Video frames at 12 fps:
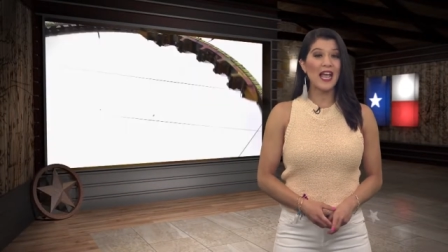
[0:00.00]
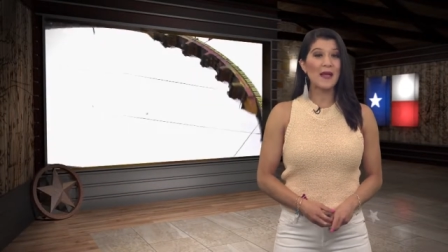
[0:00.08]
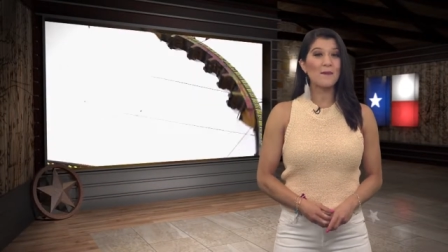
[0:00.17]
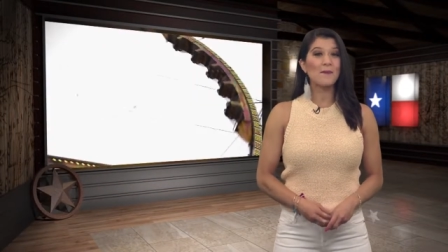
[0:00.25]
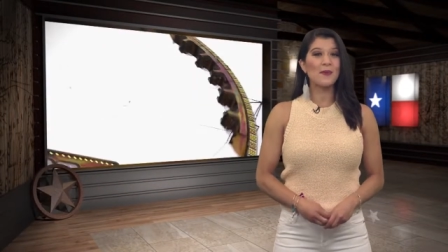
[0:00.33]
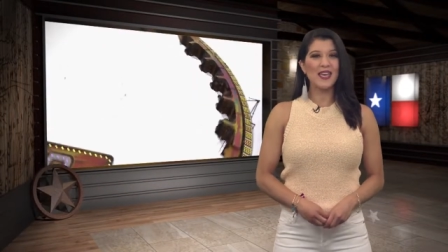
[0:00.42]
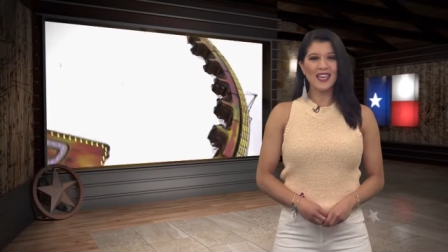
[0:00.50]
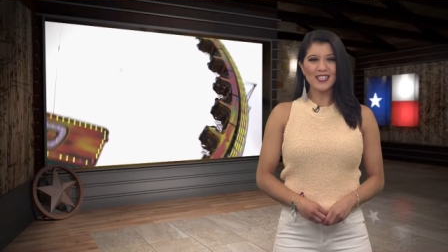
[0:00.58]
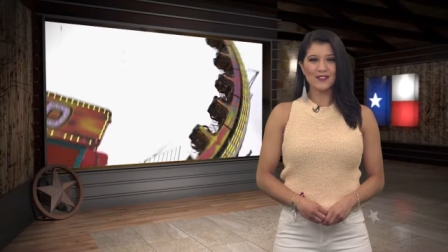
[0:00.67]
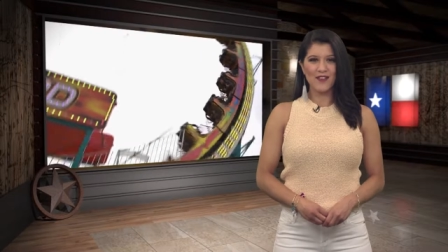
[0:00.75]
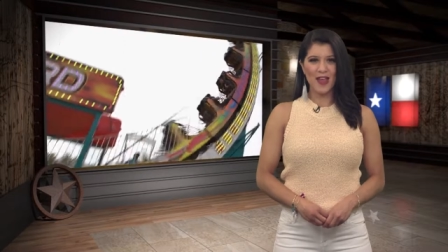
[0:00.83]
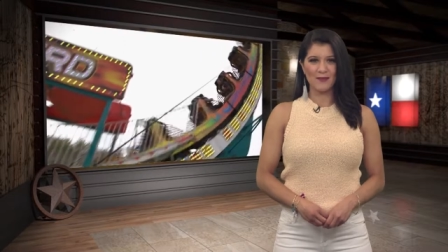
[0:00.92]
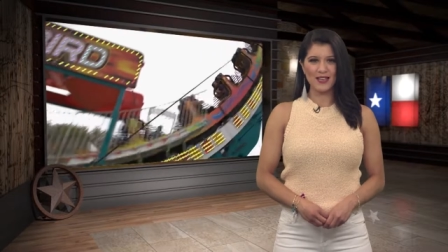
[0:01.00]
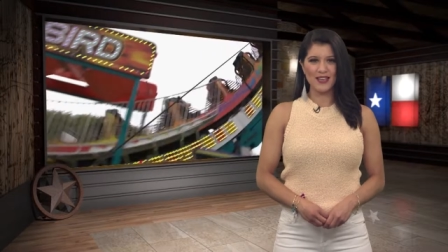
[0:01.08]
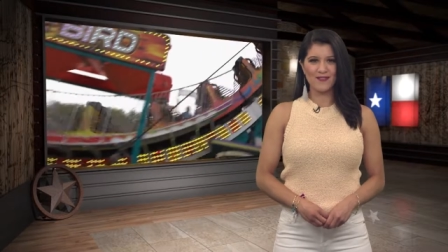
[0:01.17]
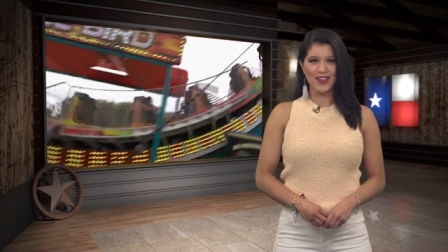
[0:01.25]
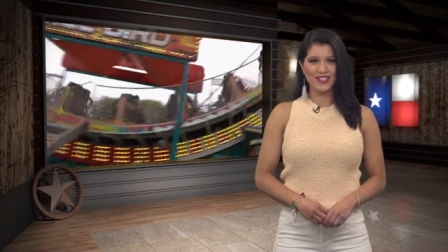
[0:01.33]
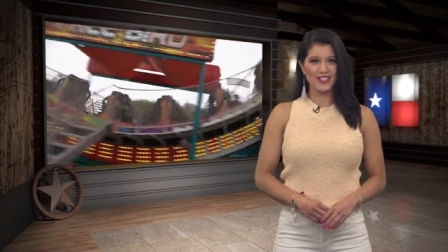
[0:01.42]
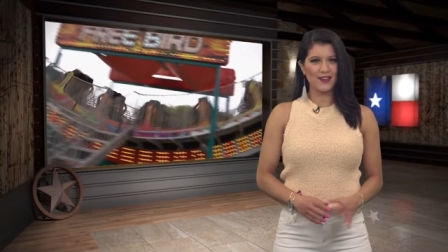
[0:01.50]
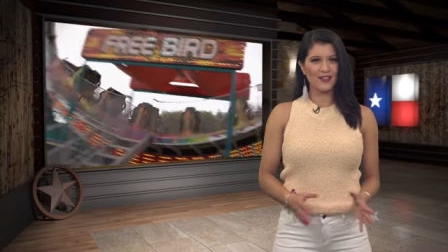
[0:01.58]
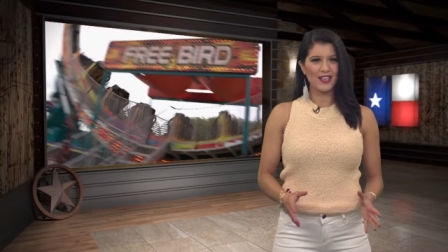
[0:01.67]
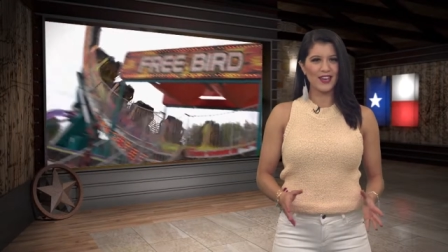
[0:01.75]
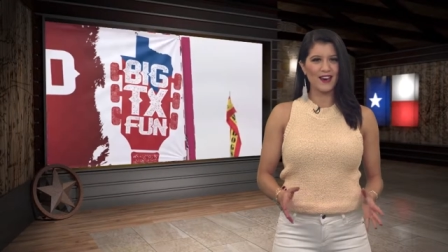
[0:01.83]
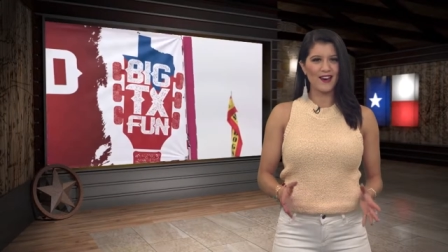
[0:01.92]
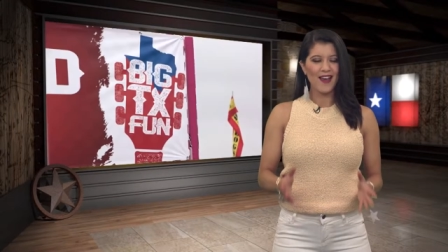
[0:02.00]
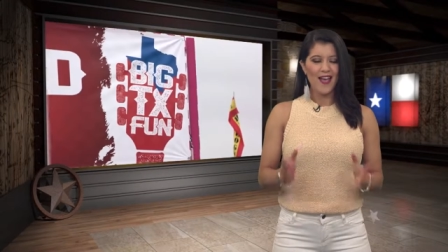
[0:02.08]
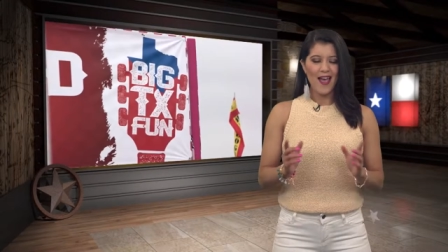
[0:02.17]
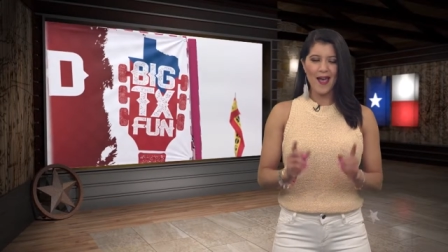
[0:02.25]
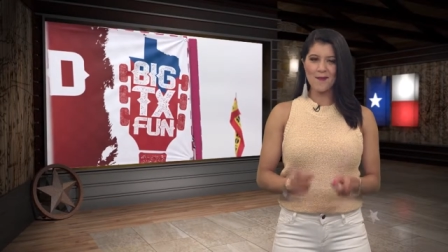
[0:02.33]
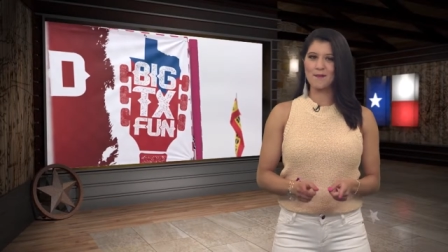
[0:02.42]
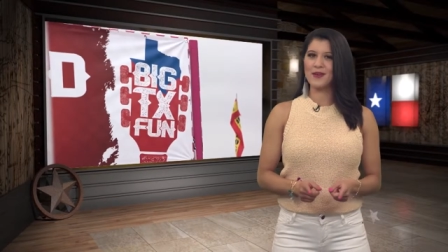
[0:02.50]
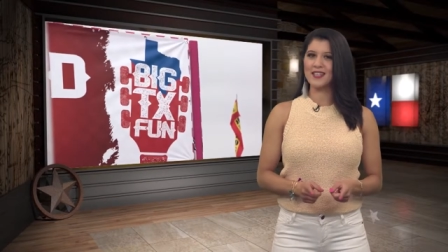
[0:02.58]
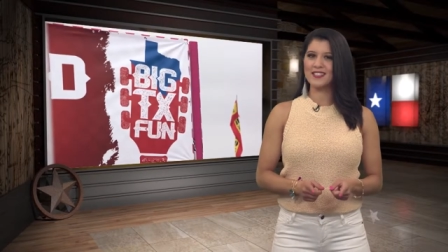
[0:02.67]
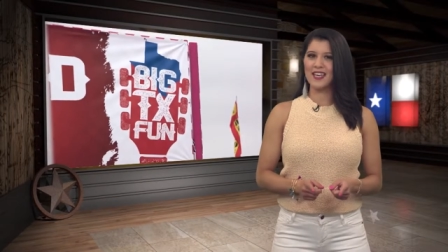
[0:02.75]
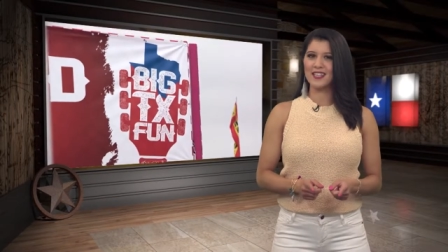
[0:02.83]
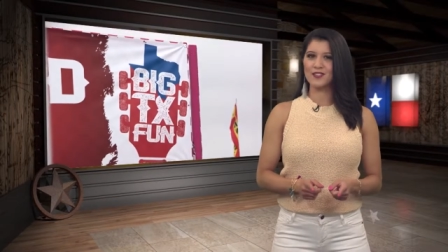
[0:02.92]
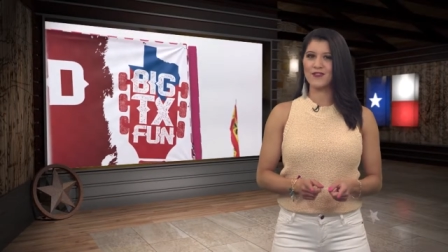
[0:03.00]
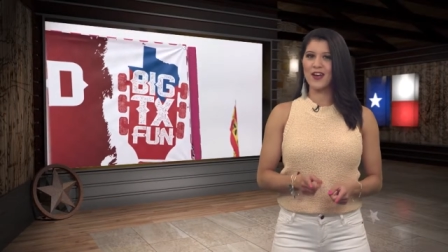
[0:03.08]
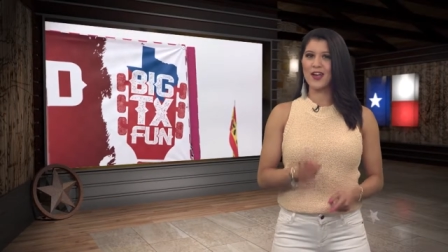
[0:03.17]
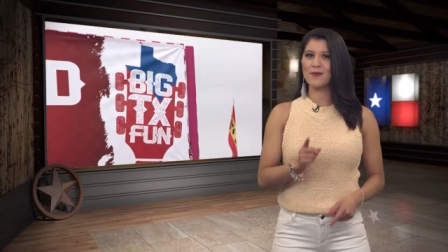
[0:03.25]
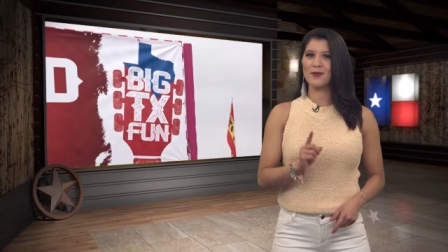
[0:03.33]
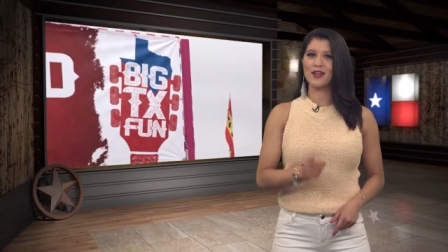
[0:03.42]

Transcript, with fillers: and biggest family event of the year at Big Tex Fun.